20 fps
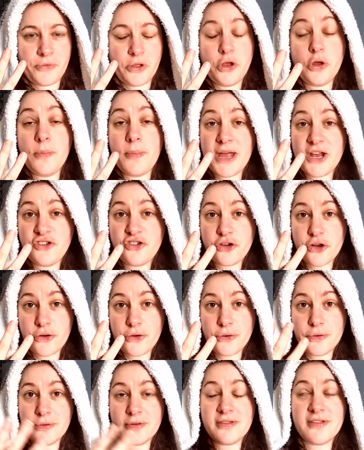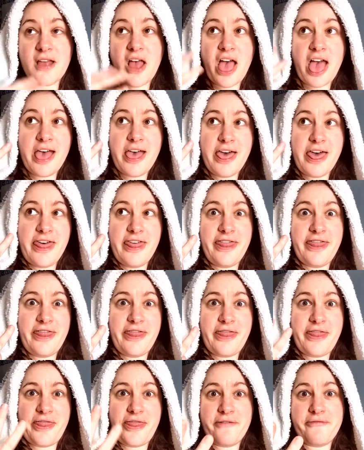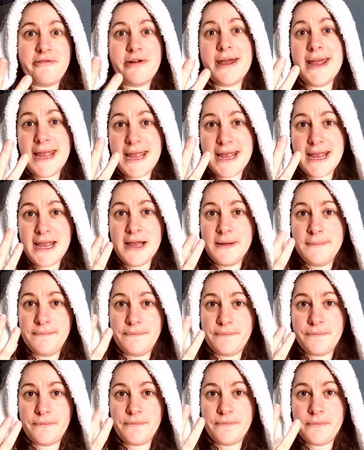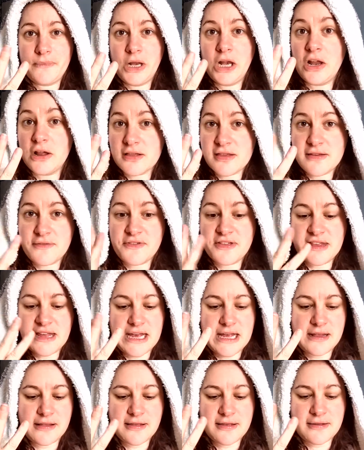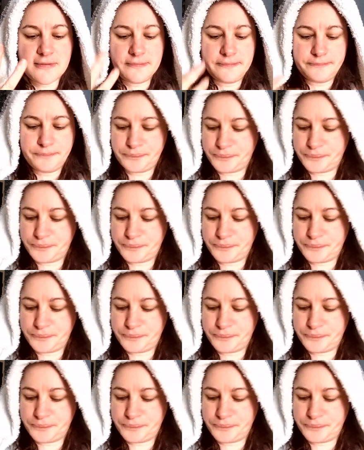You may choose three lots of seeds